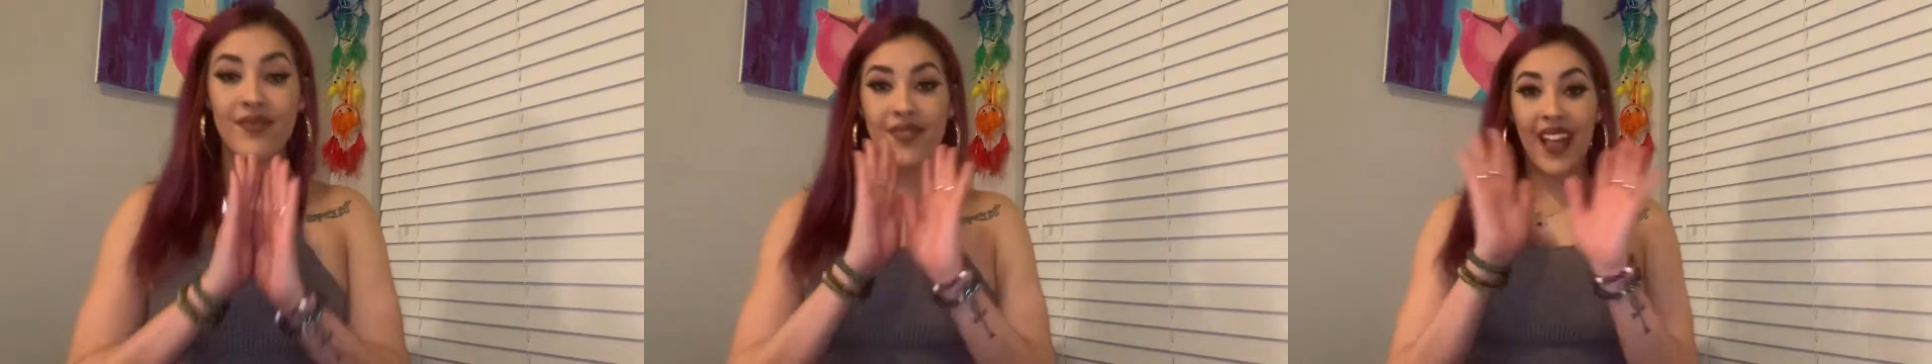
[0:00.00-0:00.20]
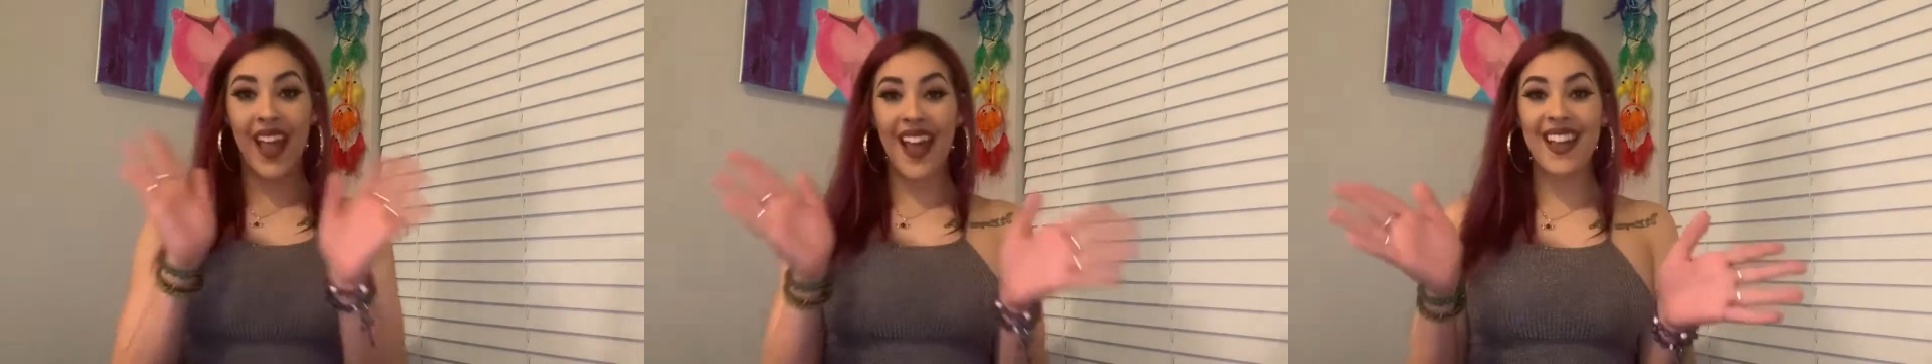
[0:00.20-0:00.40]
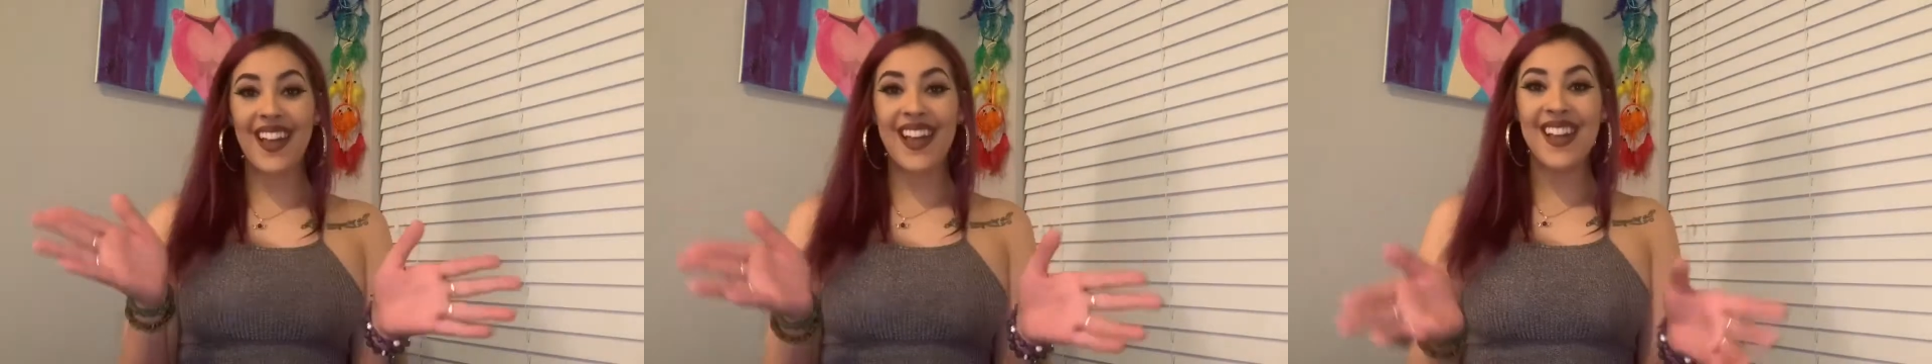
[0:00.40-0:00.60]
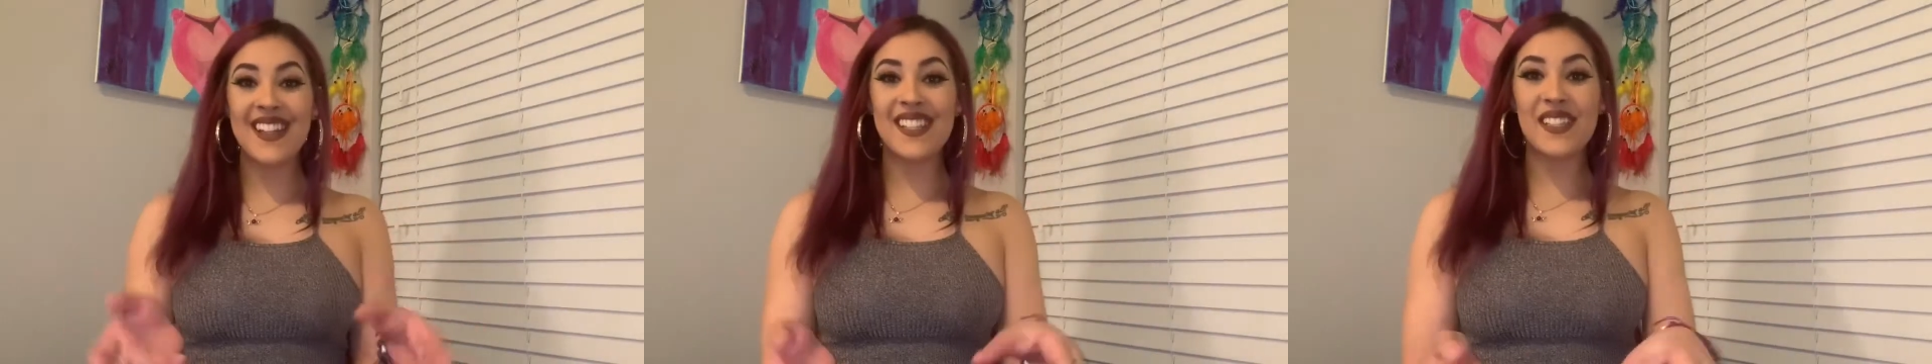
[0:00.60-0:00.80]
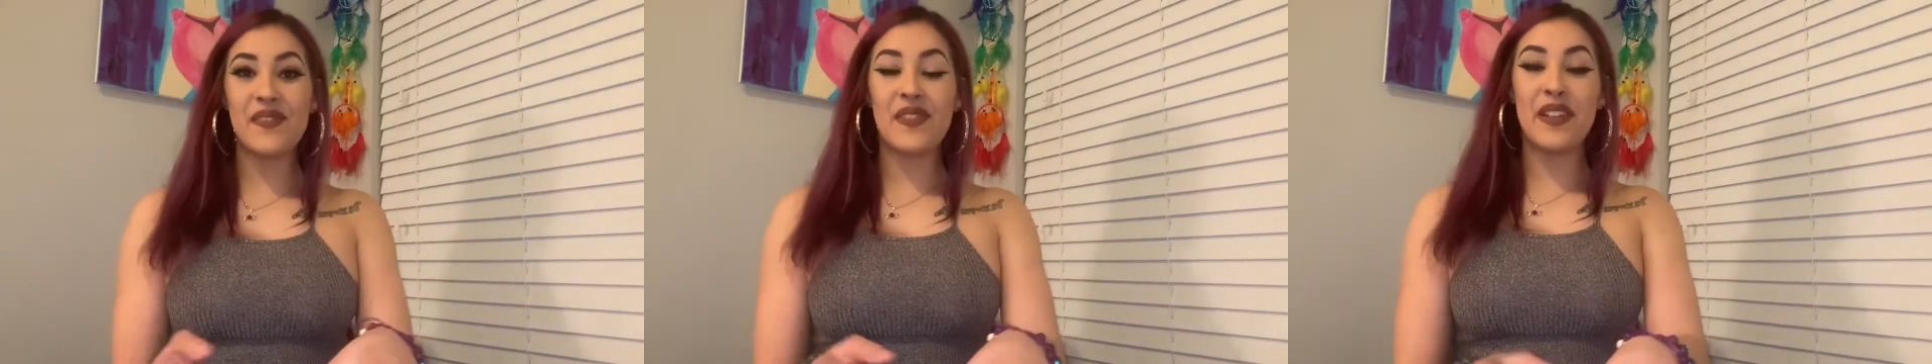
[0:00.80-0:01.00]
Hi
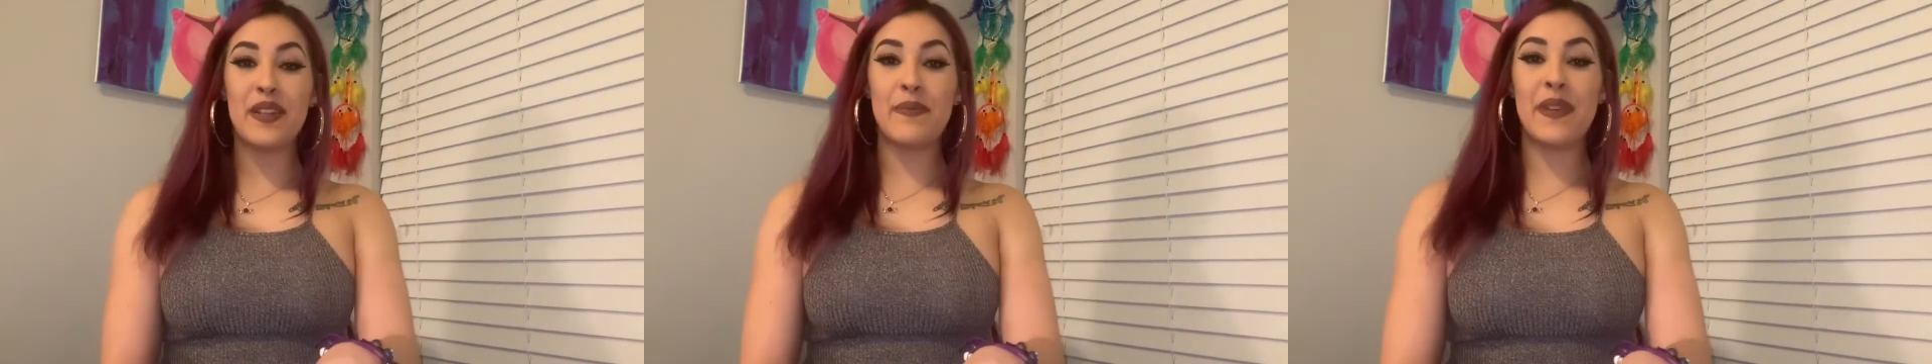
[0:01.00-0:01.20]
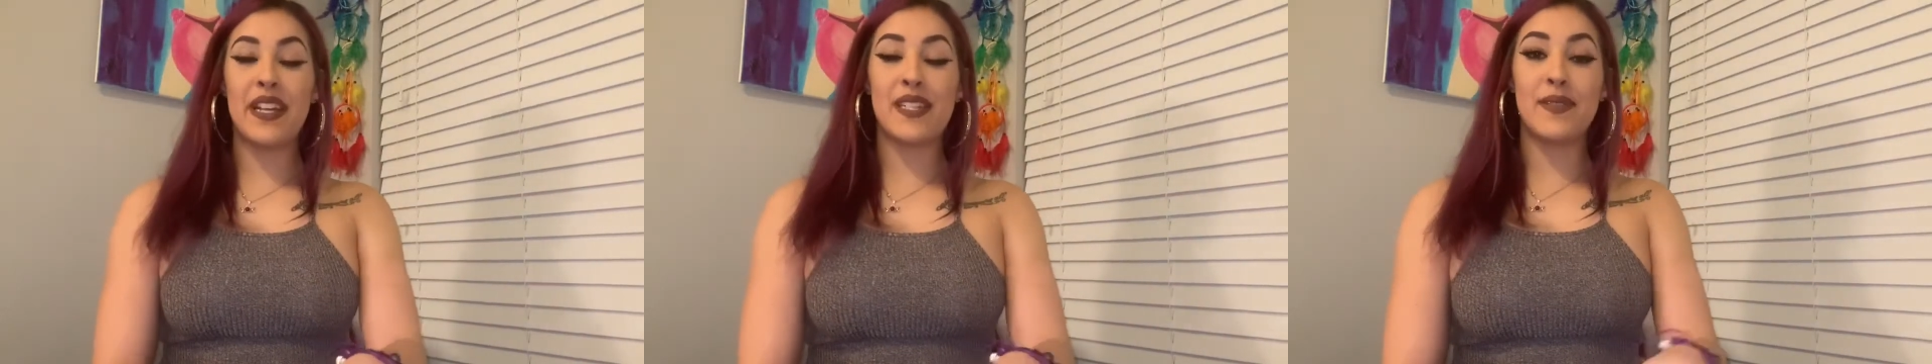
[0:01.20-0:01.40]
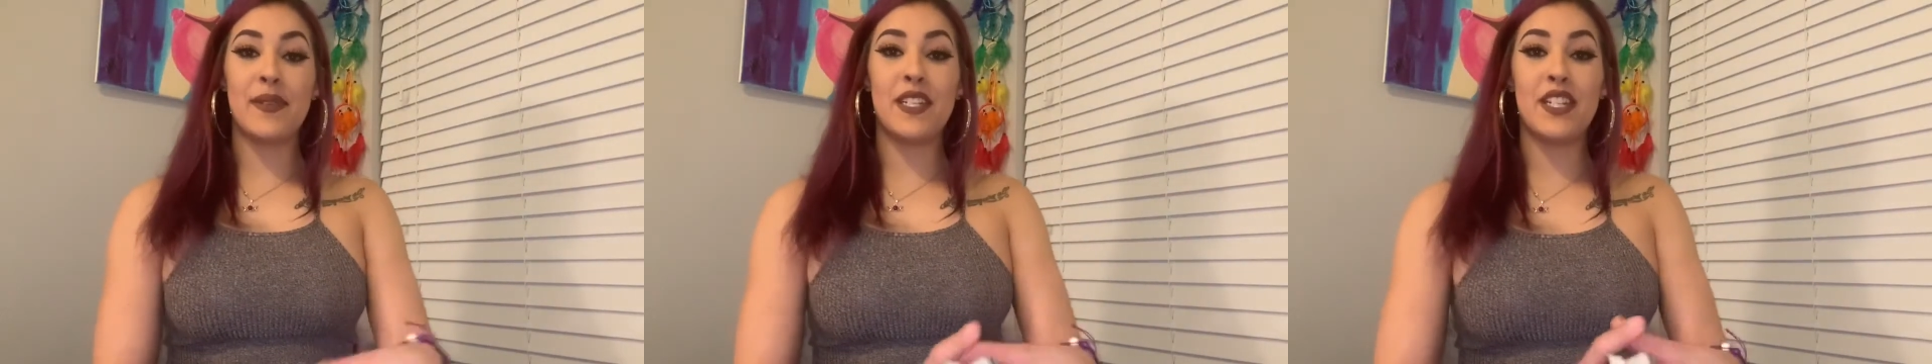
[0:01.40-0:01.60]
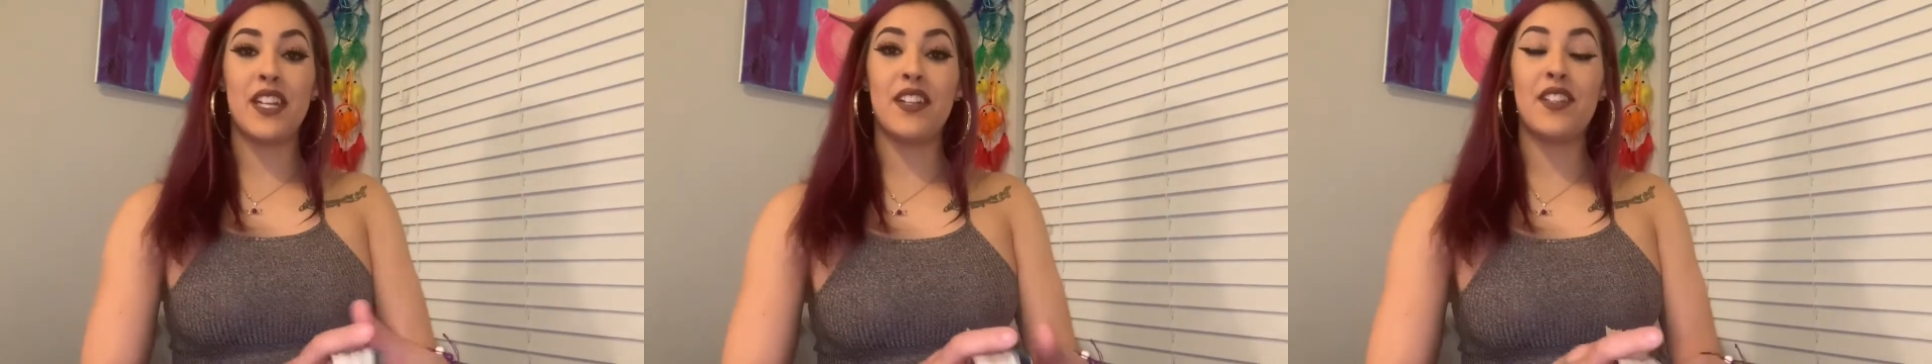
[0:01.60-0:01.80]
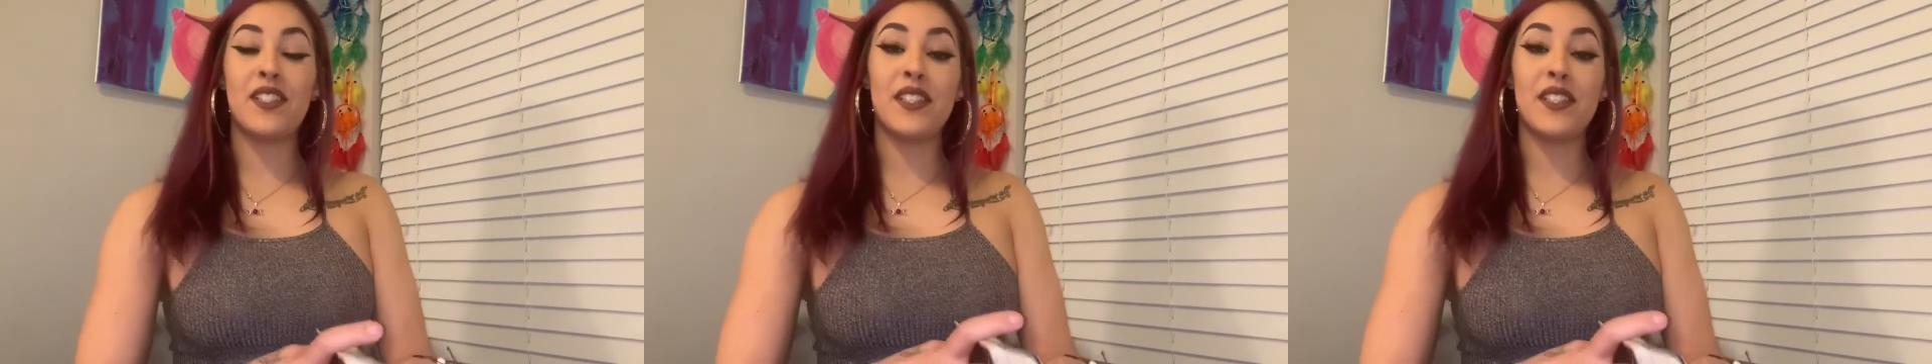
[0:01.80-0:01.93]
guys, and welcome back to my channel.